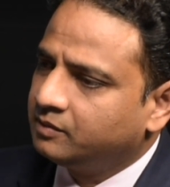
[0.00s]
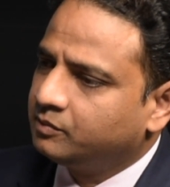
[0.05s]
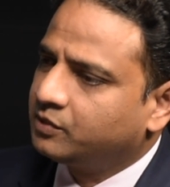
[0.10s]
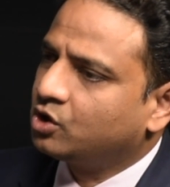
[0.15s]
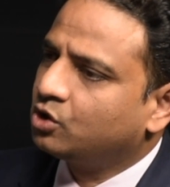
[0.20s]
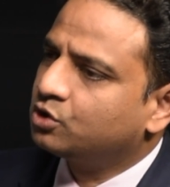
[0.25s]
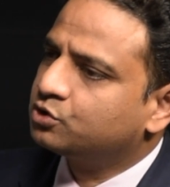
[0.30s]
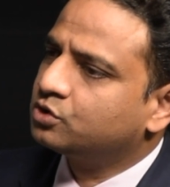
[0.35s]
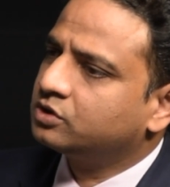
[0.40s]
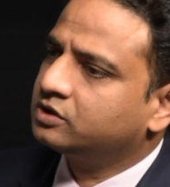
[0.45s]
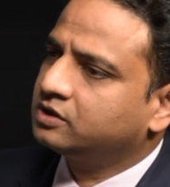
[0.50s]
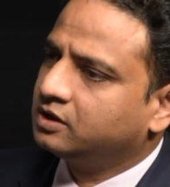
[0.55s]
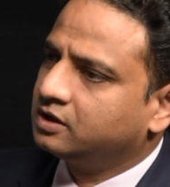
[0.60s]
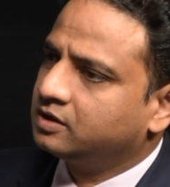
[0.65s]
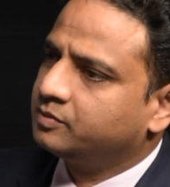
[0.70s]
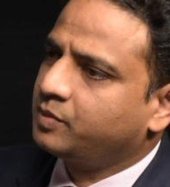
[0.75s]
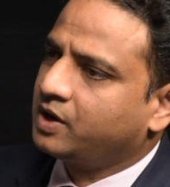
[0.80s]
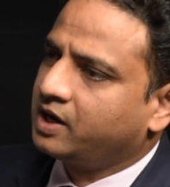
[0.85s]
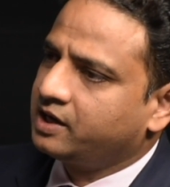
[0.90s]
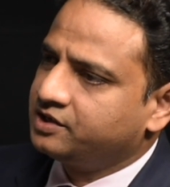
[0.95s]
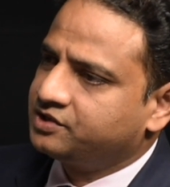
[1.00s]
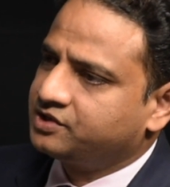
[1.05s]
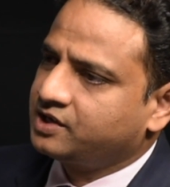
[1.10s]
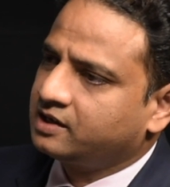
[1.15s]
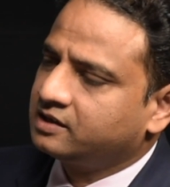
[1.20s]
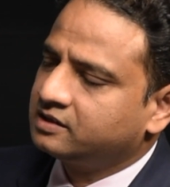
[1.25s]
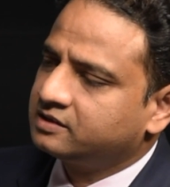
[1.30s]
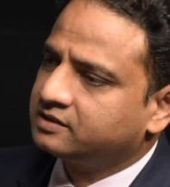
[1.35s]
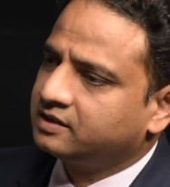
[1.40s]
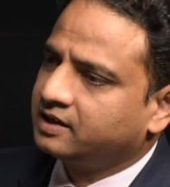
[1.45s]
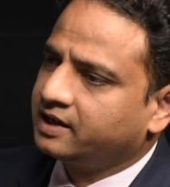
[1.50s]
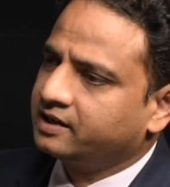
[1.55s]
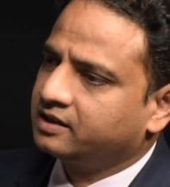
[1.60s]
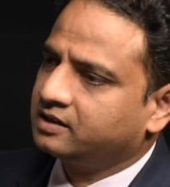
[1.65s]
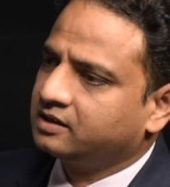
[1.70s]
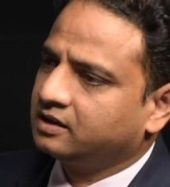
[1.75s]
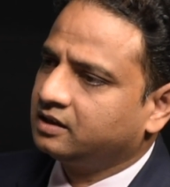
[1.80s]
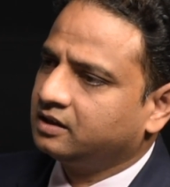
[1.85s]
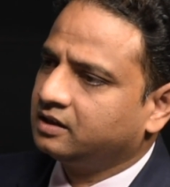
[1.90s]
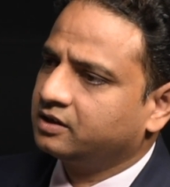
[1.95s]
but also third-party channels
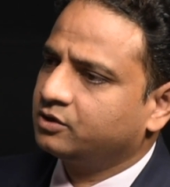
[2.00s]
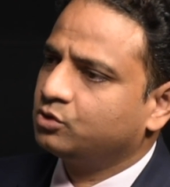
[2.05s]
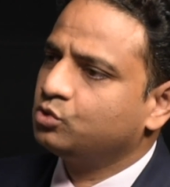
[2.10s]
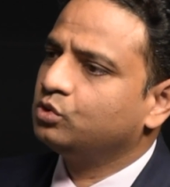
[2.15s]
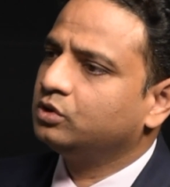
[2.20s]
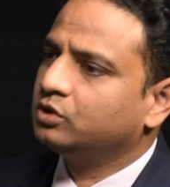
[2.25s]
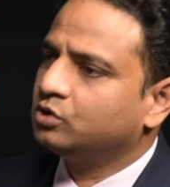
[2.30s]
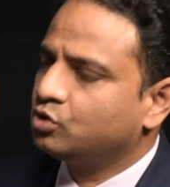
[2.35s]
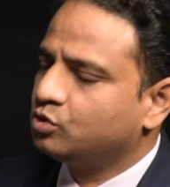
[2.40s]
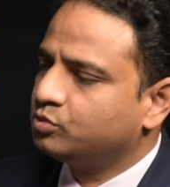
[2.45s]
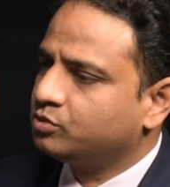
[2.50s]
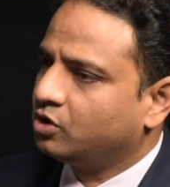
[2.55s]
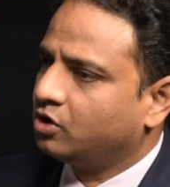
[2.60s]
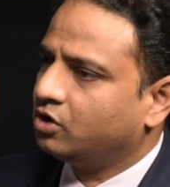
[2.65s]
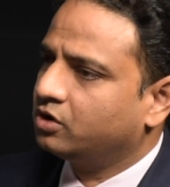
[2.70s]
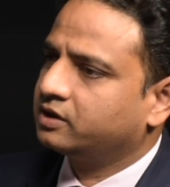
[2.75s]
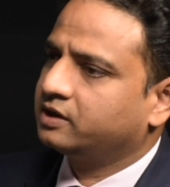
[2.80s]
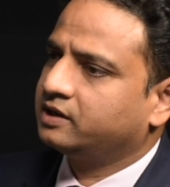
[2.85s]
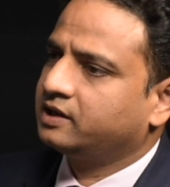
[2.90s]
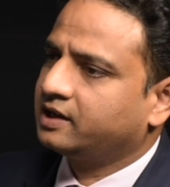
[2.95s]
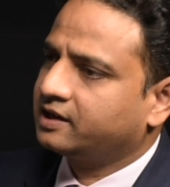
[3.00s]
like Google Home or an